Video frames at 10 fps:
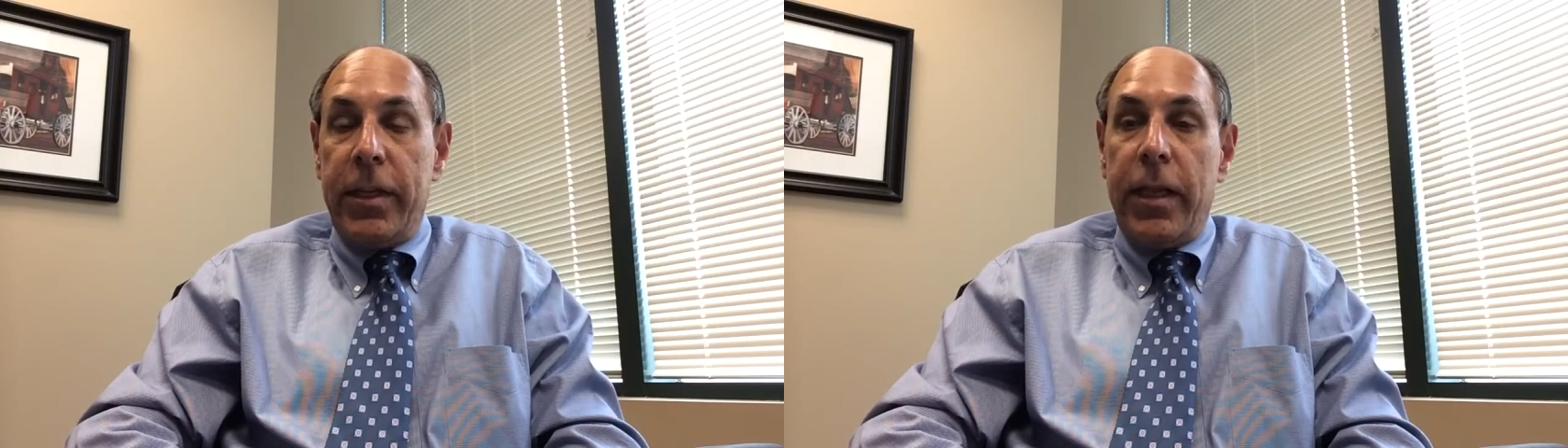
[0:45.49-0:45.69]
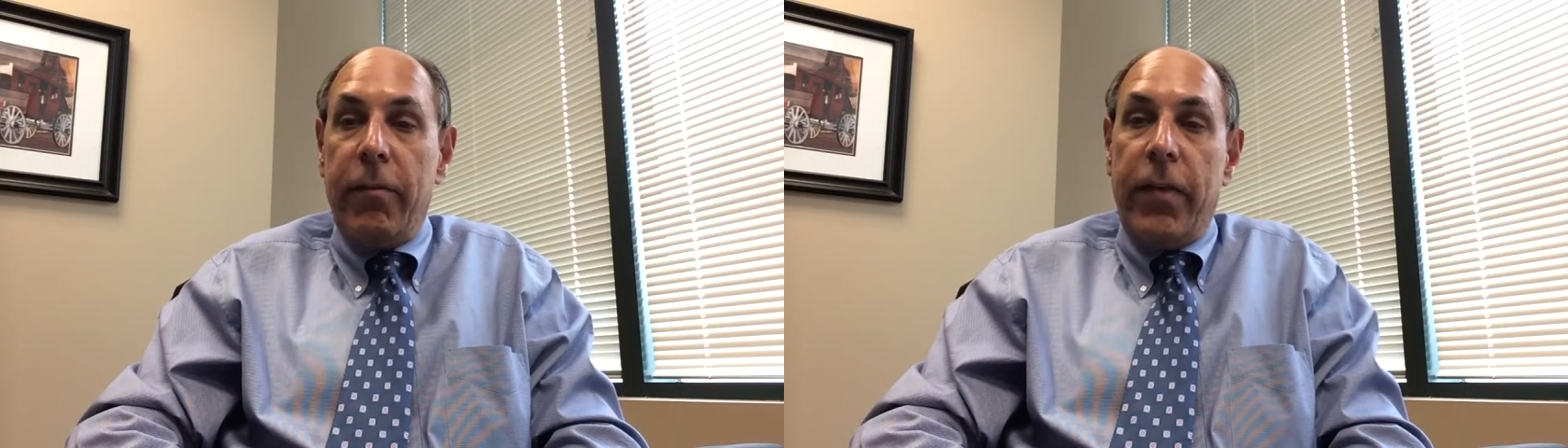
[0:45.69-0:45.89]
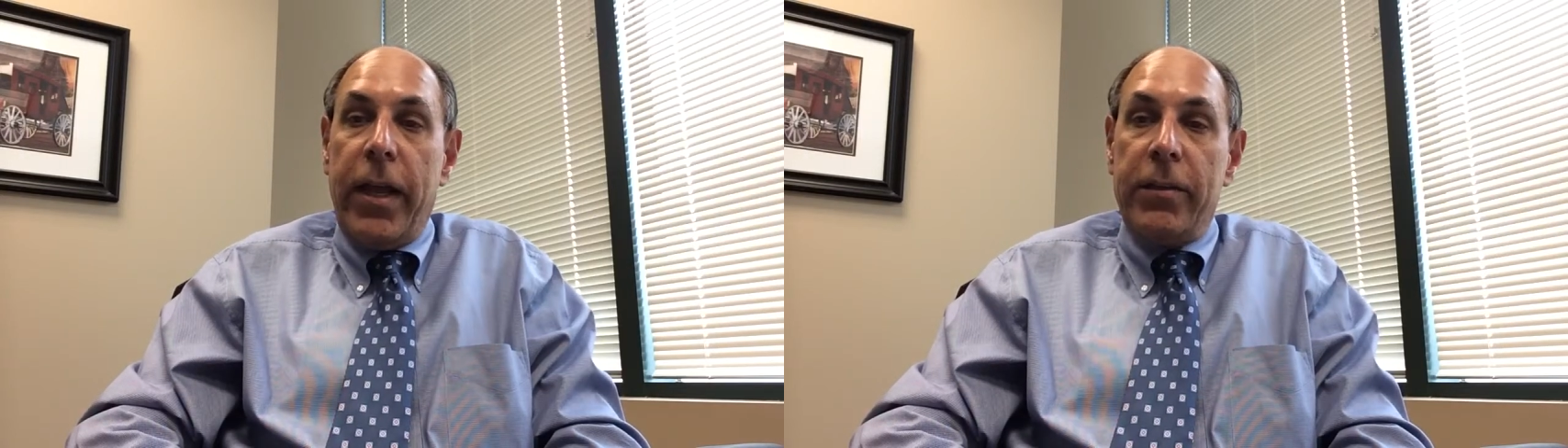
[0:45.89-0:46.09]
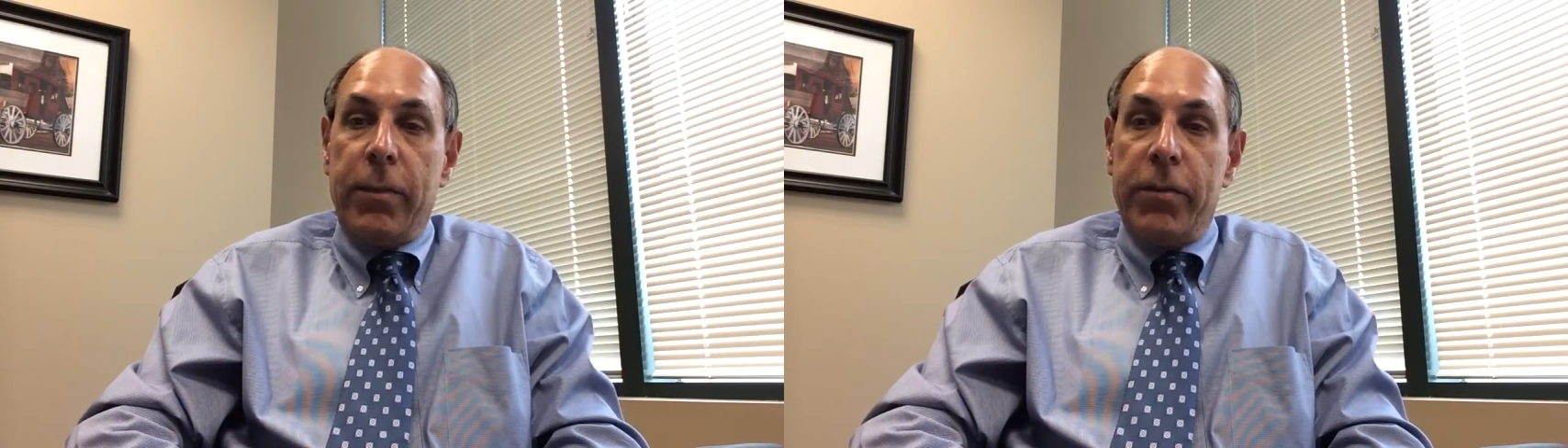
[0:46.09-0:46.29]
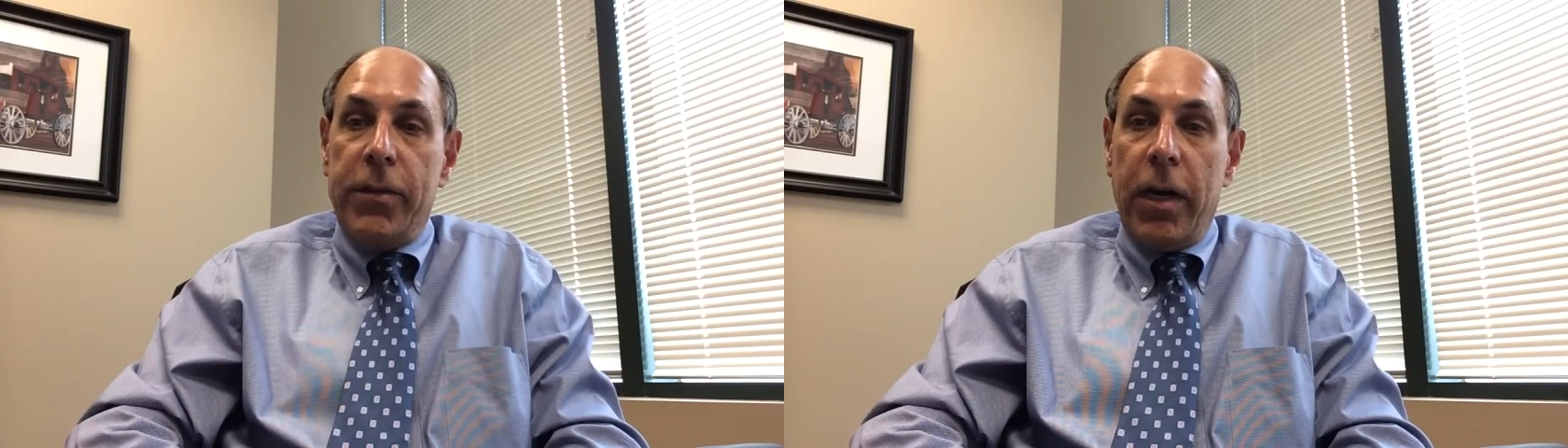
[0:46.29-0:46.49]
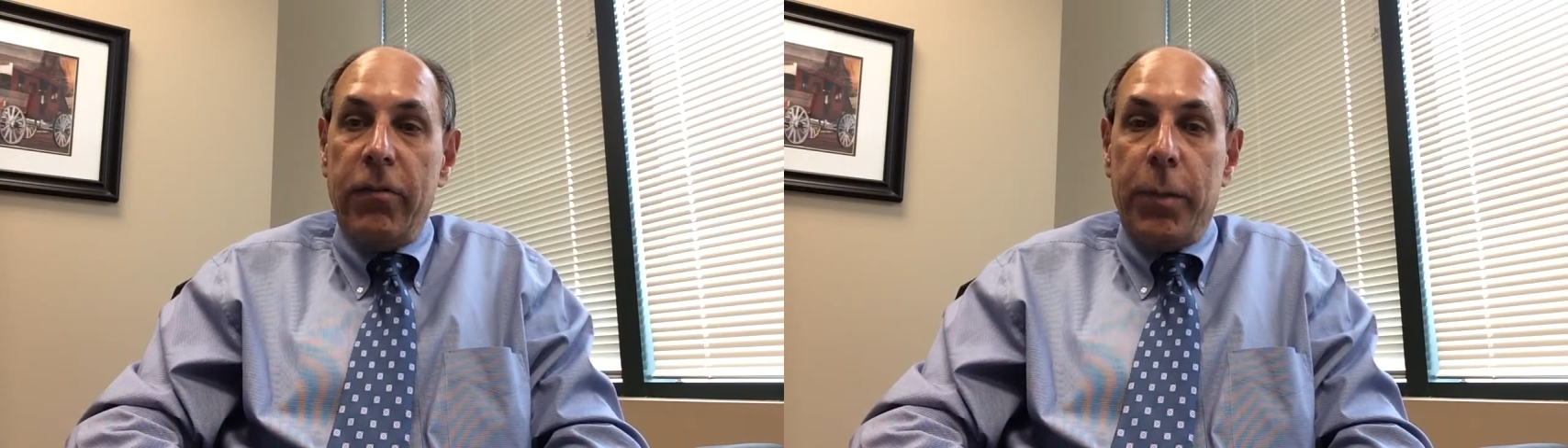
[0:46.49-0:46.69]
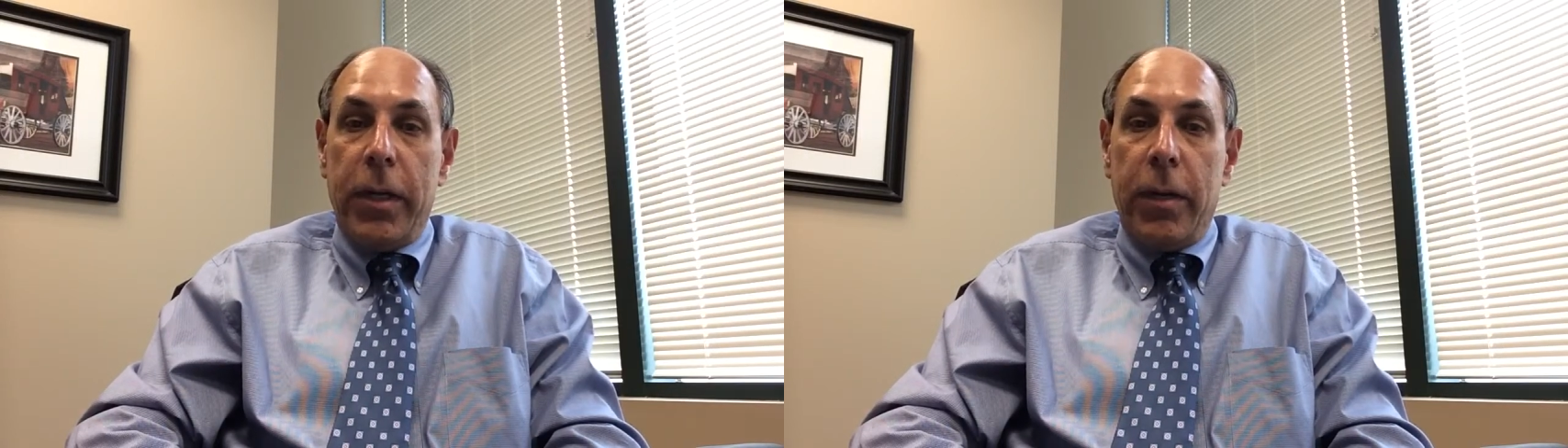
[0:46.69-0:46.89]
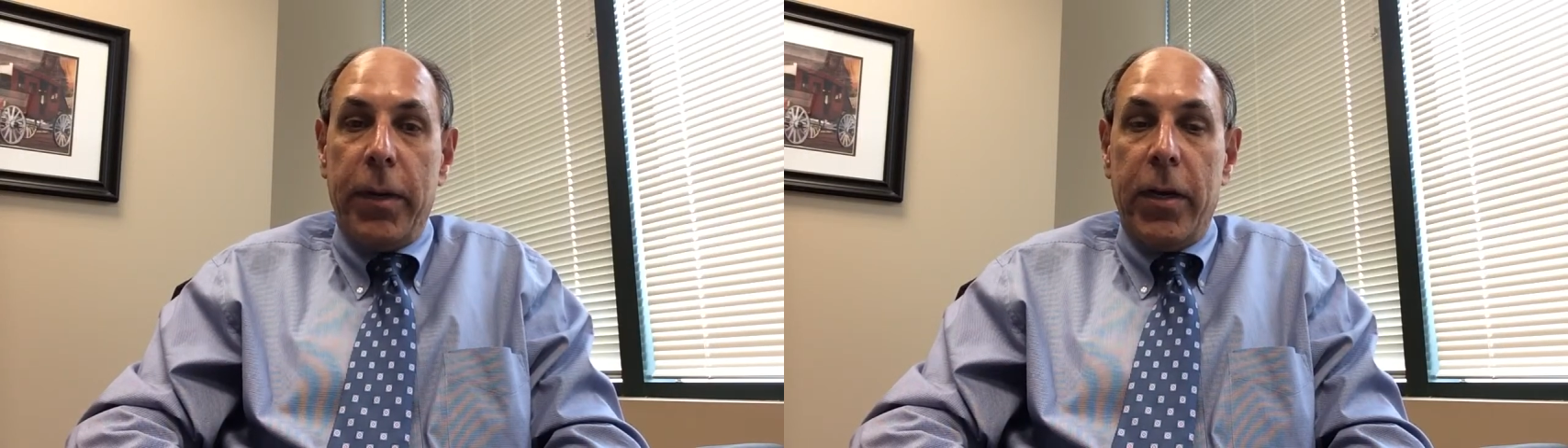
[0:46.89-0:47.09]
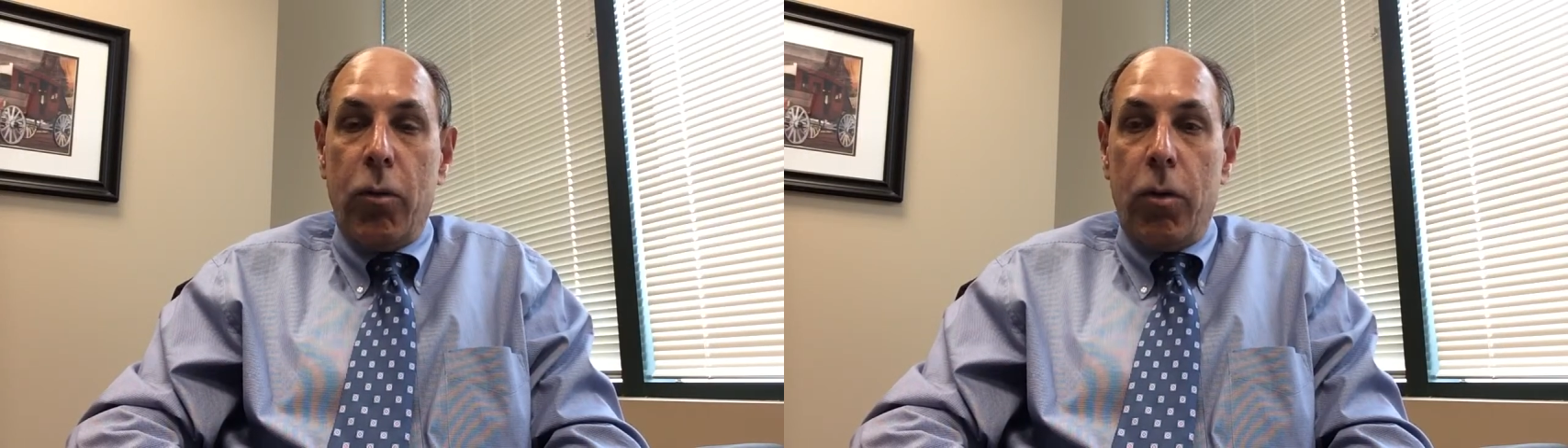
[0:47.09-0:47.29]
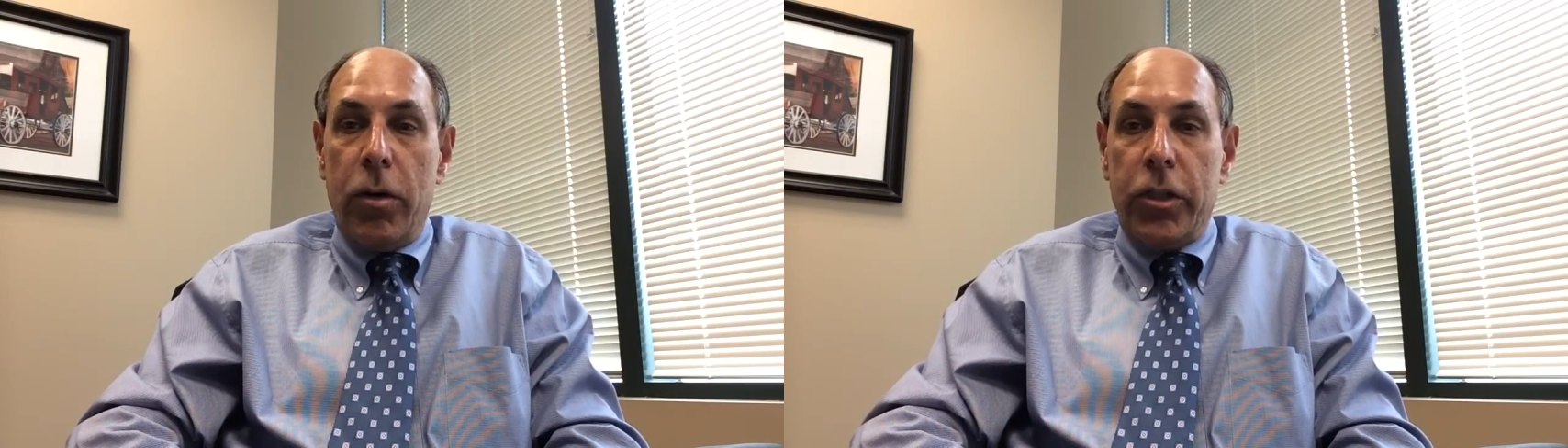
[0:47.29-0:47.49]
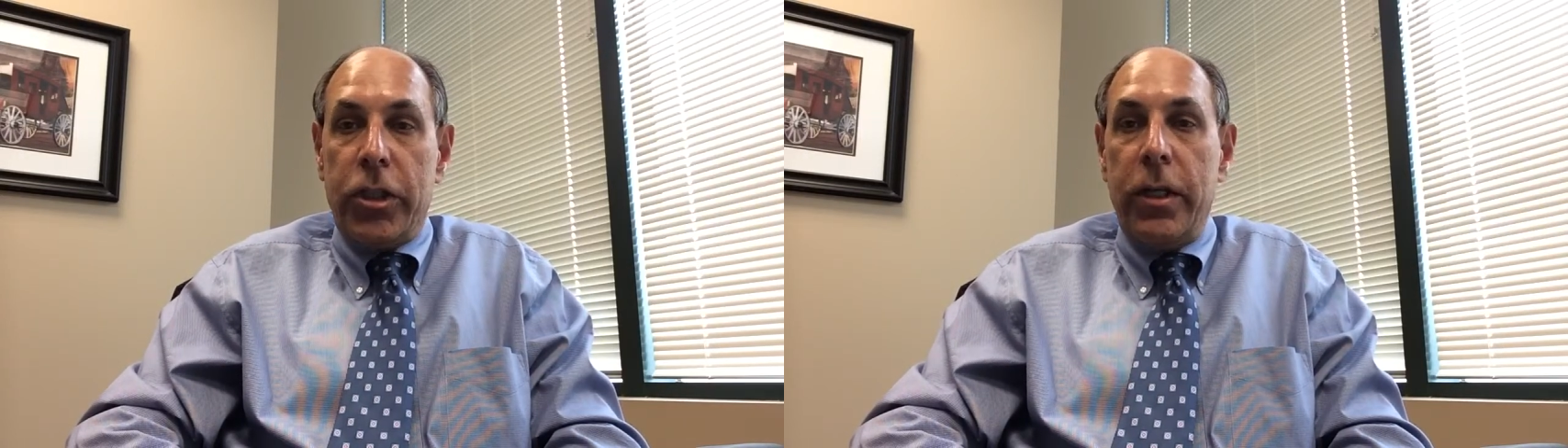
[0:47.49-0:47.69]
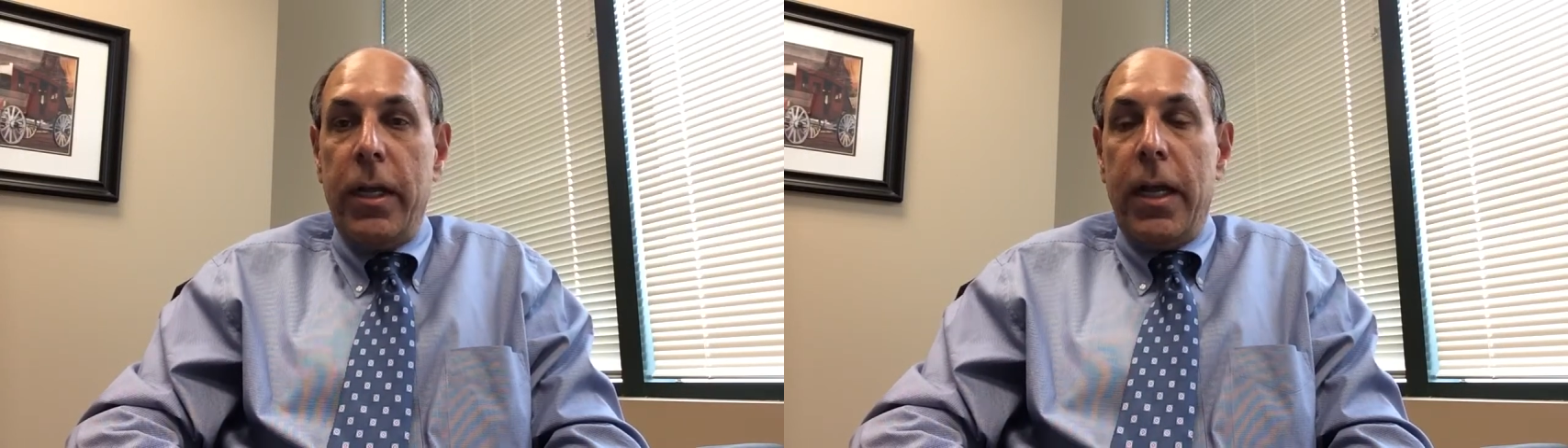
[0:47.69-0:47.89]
and then the veins themselves become engorged